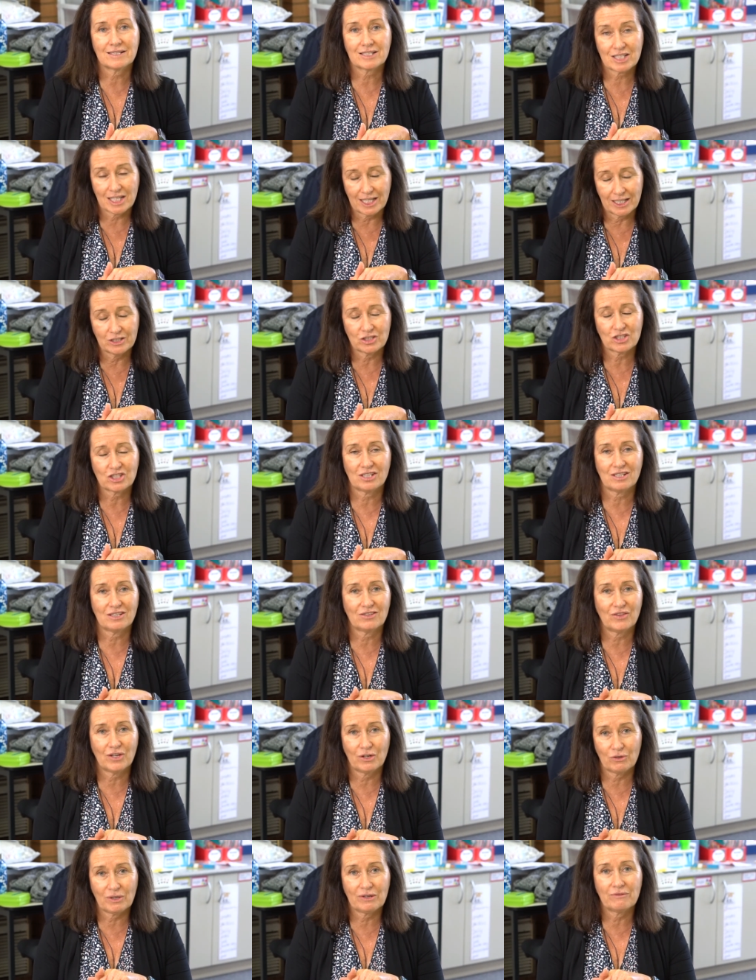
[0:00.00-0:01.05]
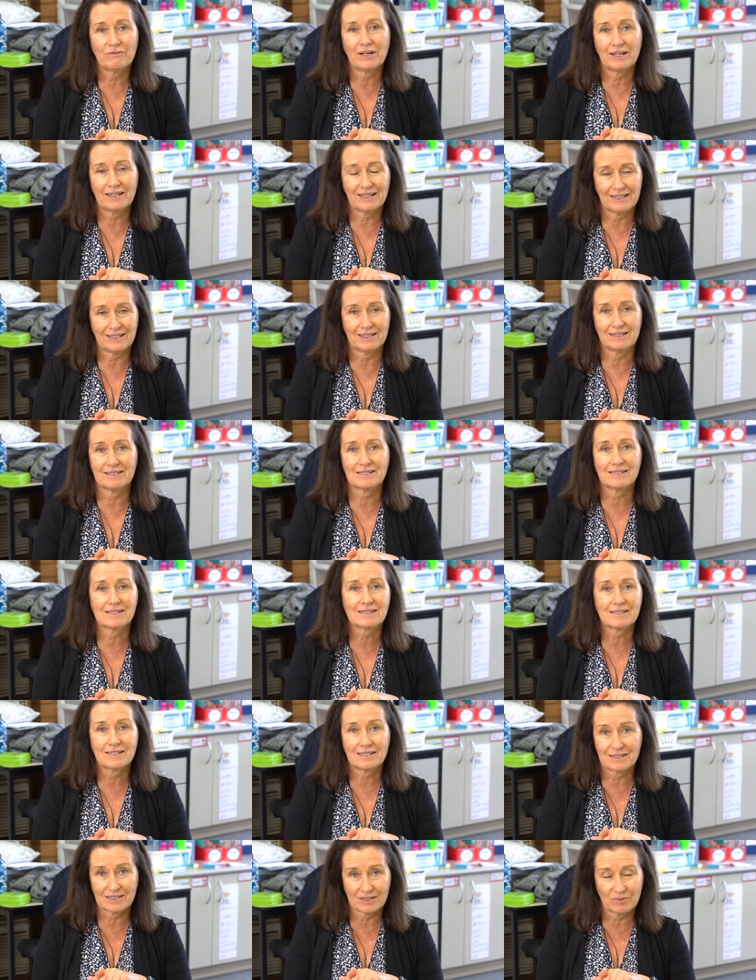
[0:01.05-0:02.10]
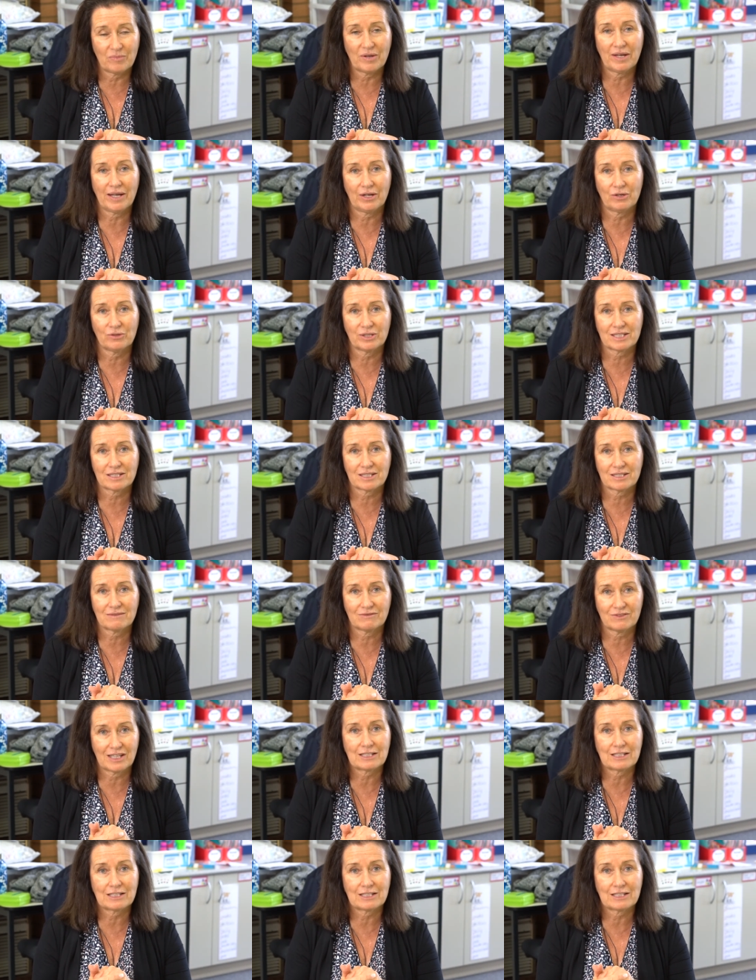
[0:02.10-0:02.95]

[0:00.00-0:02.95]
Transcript: teacher there ever is a parent.